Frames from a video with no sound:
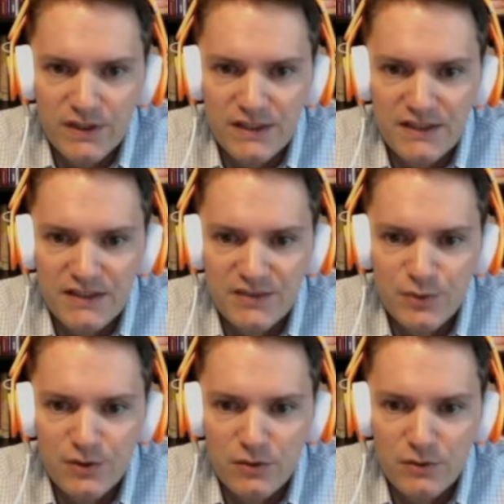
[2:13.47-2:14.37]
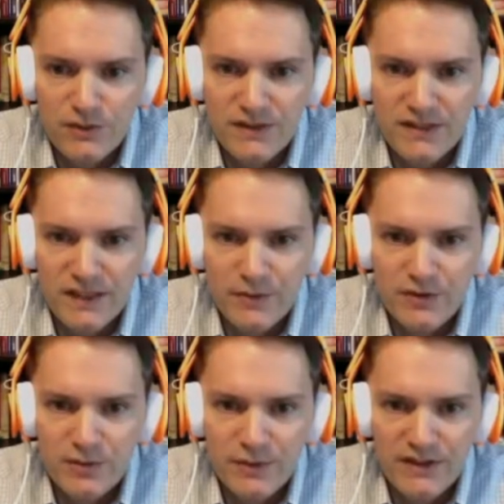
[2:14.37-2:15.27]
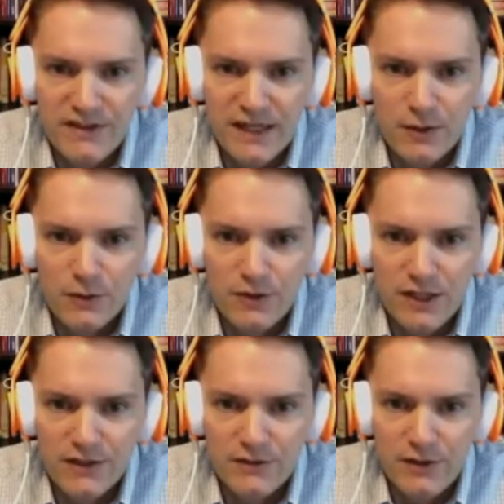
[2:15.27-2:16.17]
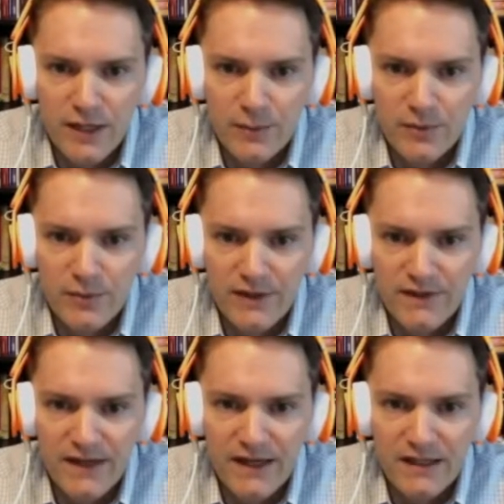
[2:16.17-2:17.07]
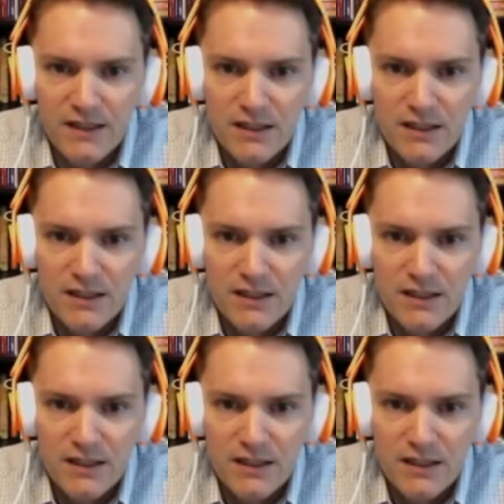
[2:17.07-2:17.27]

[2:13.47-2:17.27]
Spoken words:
He does put a little bit of damage on my tower. Not too happy about that.